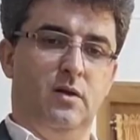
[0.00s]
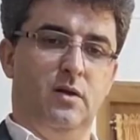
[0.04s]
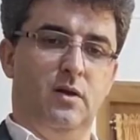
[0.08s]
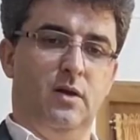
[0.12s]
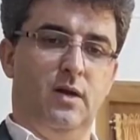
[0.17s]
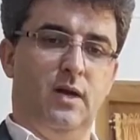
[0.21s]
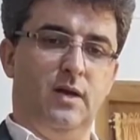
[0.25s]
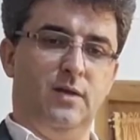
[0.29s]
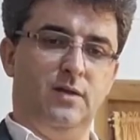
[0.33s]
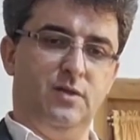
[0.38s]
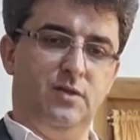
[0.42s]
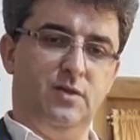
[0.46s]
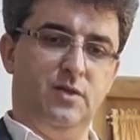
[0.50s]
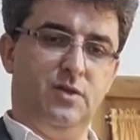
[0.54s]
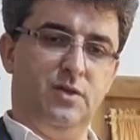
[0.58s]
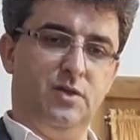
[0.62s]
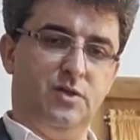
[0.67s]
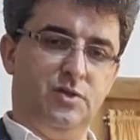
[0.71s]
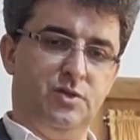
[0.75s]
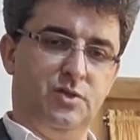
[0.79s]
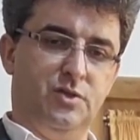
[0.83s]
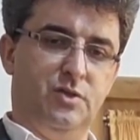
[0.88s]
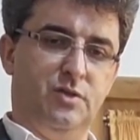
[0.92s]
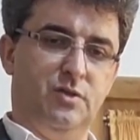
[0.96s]
Hadide
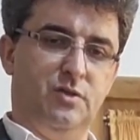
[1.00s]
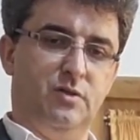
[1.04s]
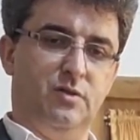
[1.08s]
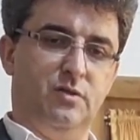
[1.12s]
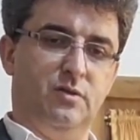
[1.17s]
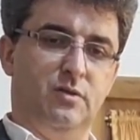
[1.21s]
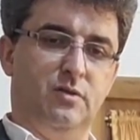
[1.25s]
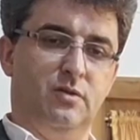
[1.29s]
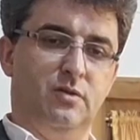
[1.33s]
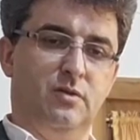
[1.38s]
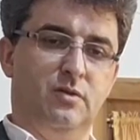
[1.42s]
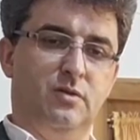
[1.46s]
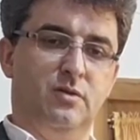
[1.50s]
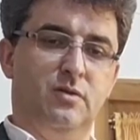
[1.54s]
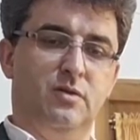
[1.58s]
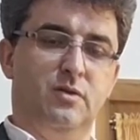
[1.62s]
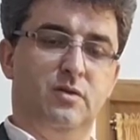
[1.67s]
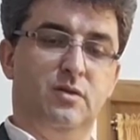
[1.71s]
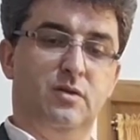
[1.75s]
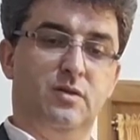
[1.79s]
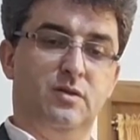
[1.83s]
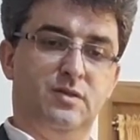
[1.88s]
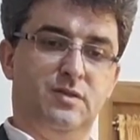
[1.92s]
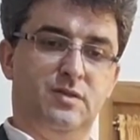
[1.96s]
keshi
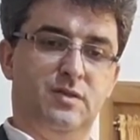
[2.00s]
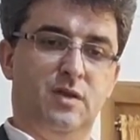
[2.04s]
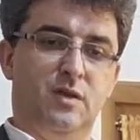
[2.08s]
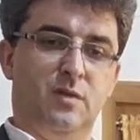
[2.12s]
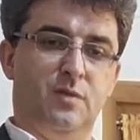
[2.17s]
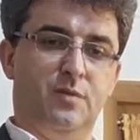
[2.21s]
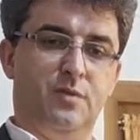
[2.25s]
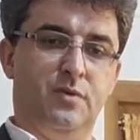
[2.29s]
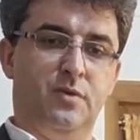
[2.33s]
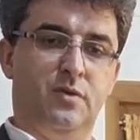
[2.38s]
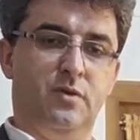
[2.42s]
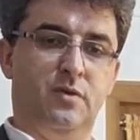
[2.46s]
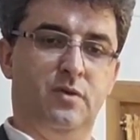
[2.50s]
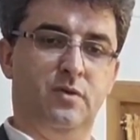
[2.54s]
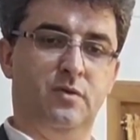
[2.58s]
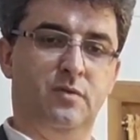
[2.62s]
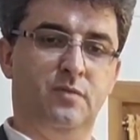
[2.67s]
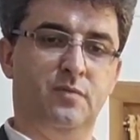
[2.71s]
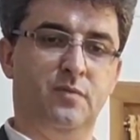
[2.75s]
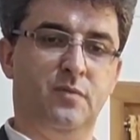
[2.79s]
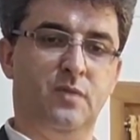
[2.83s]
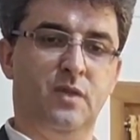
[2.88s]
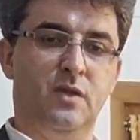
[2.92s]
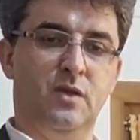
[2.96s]
steps.
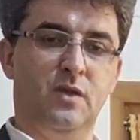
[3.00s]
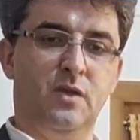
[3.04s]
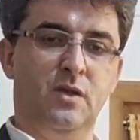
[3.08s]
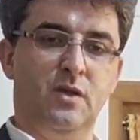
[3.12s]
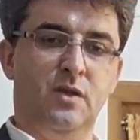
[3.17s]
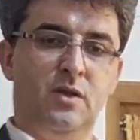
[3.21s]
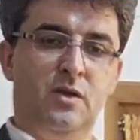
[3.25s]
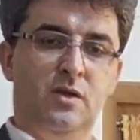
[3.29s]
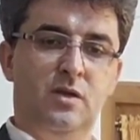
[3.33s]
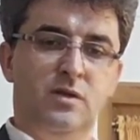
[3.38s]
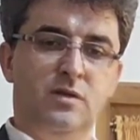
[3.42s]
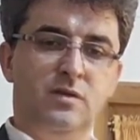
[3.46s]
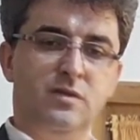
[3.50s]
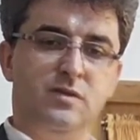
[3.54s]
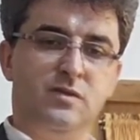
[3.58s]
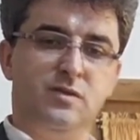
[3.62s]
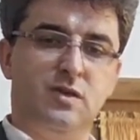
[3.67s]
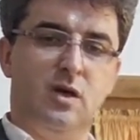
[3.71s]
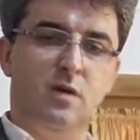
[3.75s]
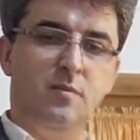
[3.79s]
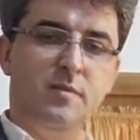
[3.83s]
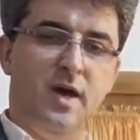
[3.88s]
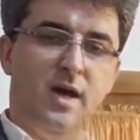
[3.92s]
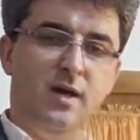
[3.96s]

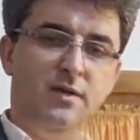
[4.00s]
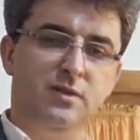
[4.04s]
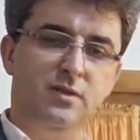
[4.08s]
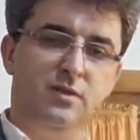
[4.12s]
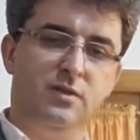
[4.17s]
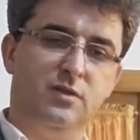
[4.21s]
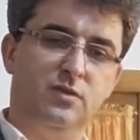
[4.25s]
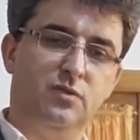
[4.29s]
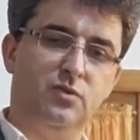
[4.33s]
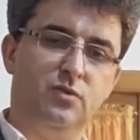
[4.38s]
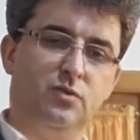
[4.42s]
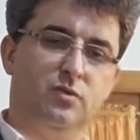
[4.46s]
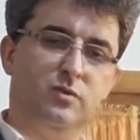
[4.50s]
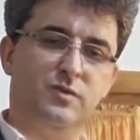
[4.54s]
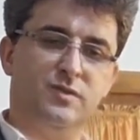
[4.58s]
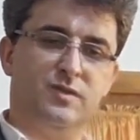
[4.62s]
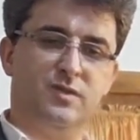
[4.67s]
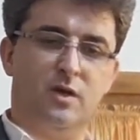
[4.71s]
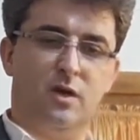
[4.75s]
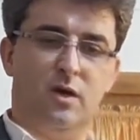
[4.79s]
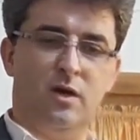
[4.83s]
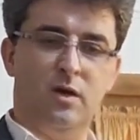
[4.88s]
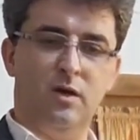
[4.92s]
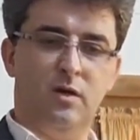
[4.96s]
Some hadide tools
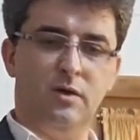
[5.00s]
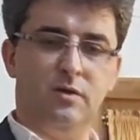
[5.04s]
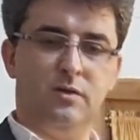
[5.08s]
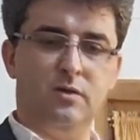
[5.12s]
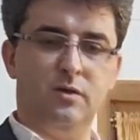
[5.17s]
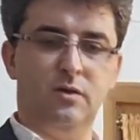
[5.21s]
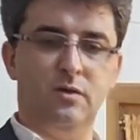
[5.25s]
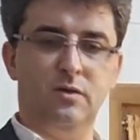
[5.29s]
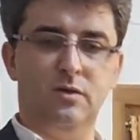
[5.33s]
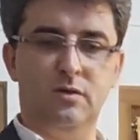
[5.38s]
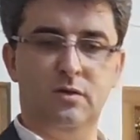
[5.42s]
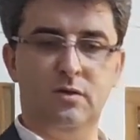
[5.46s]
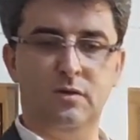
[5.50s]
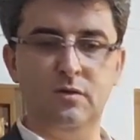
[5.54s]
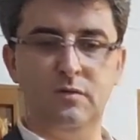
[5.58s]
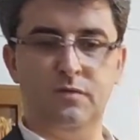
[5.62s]
are flat,